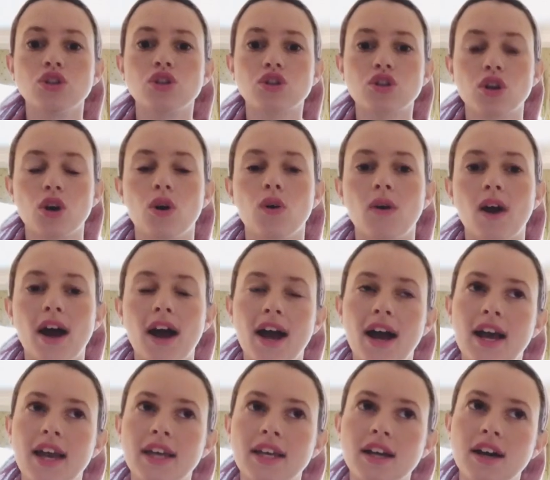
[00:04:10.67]
so
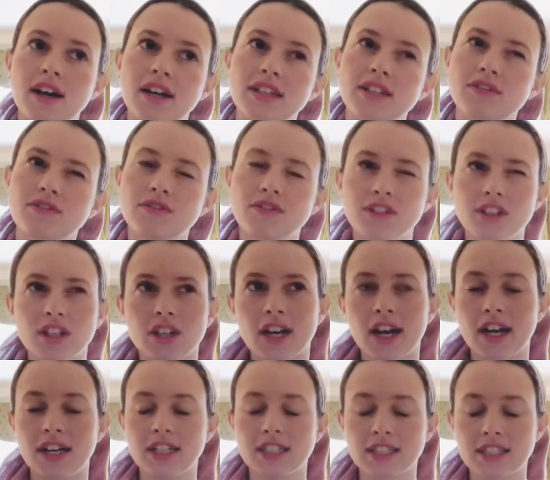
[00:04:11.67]
I kind of figure
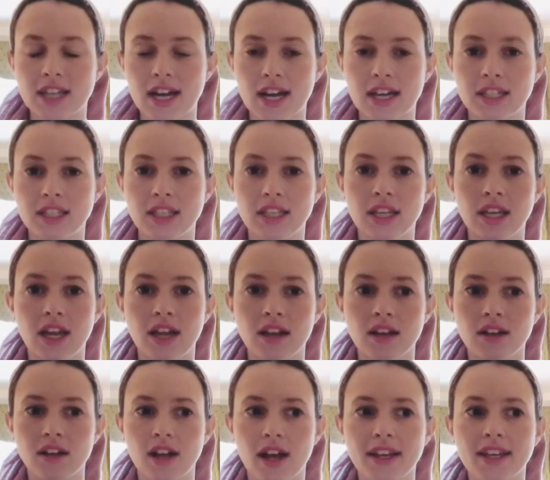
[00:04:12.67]
out exactly,
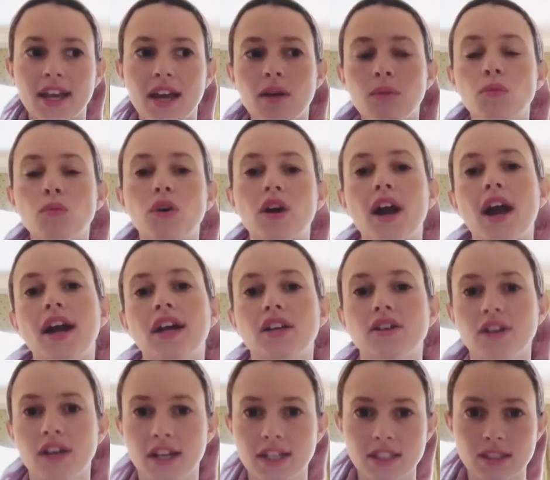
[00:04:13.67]
I get a more
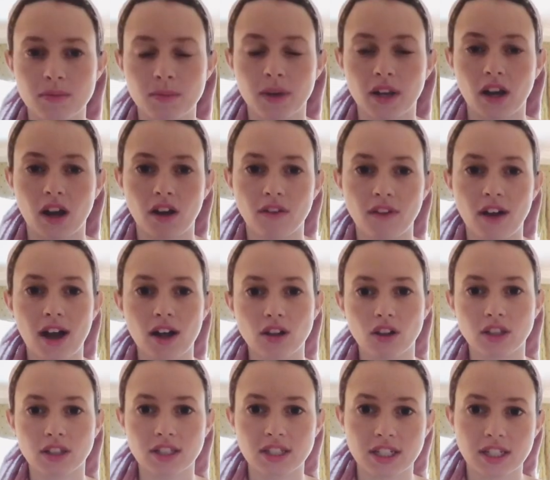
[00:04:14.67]
accurate estimate of how
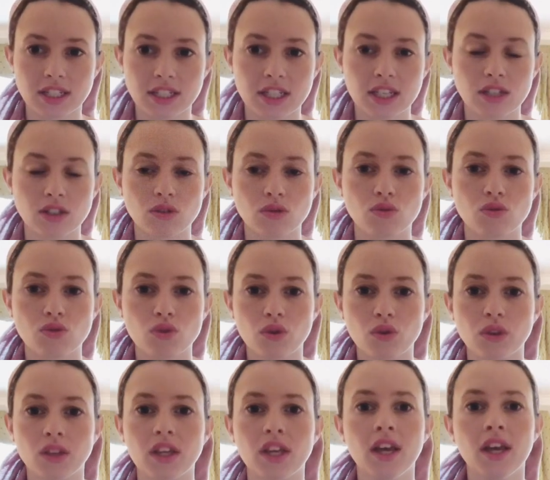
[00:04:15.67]
long it's going to take, so
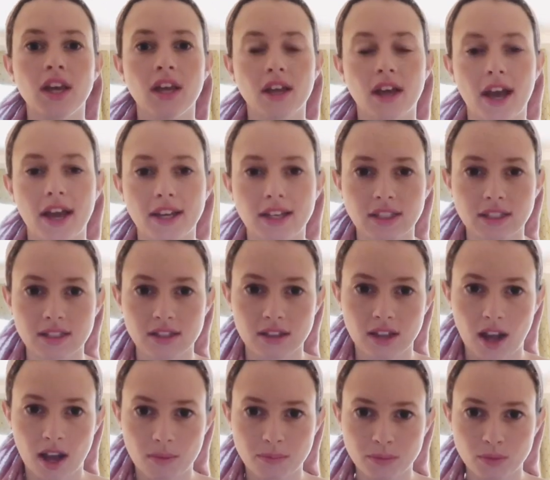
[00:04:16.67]
slowly I can
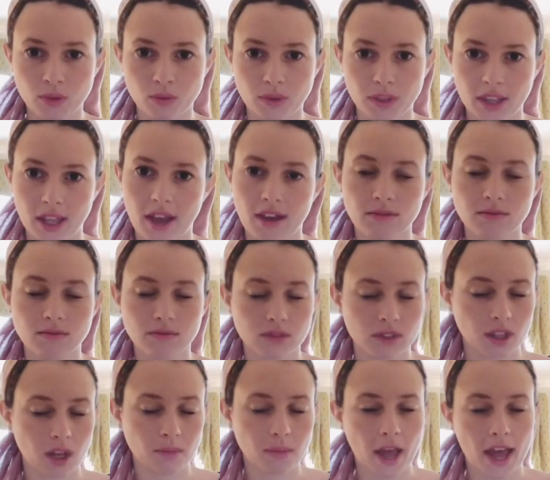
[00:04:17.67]
stop doing that,
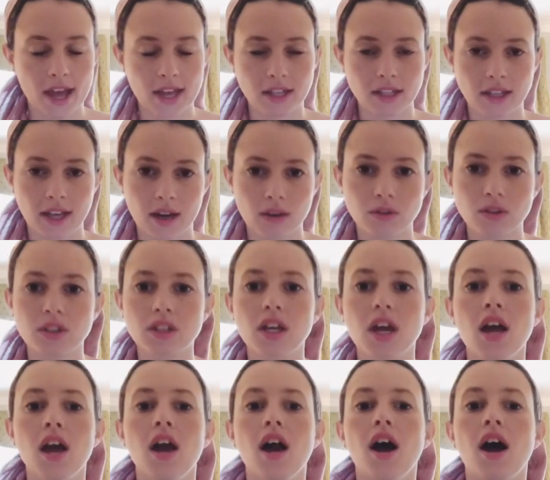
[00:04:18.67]
stop adding hours.
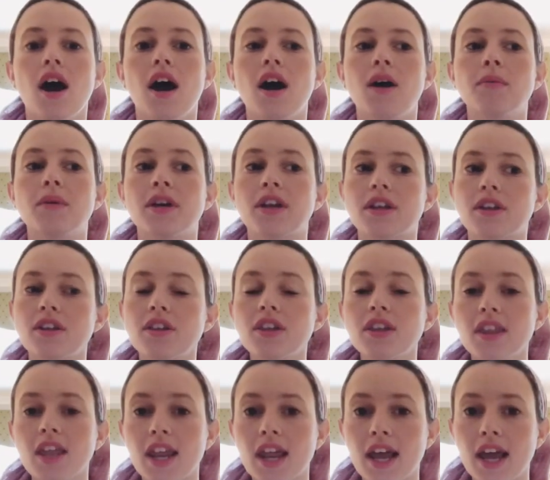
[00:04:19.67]
Another
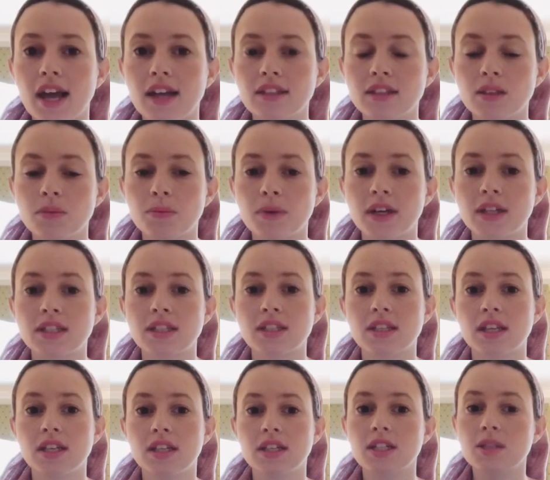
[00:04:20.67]
thing that I add to the price is
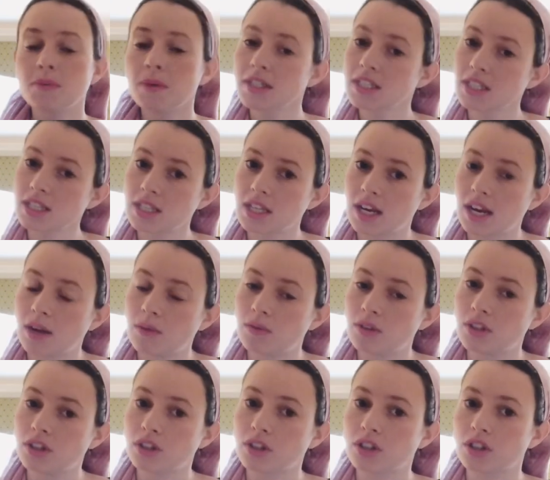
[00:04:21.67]
any expenses that I
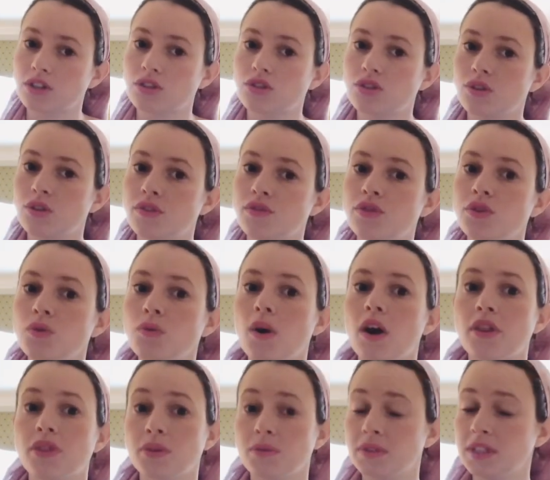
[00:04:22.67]
will incur. So if you
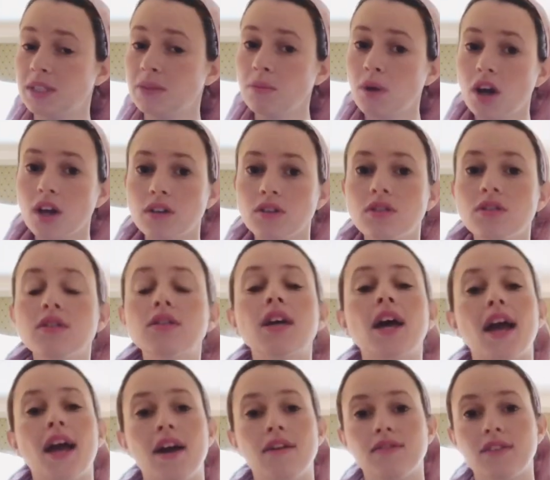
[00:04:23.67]
want 3D models,
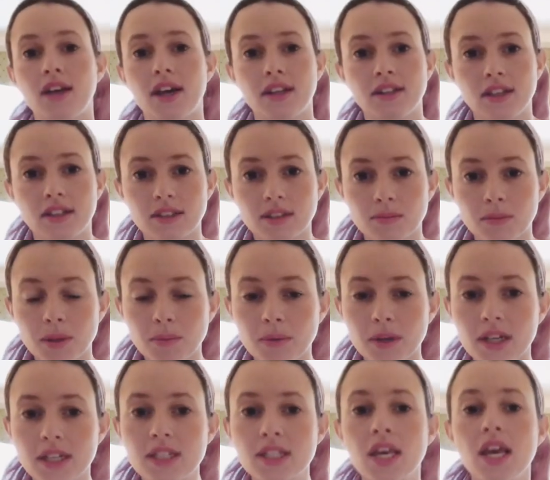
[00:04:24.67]
I have to add that to my
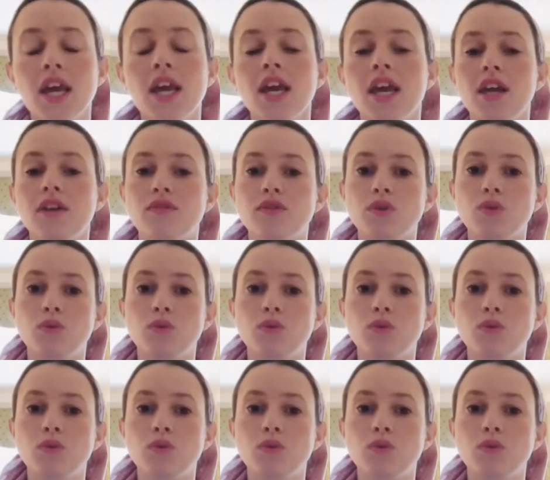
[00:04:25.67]
price. If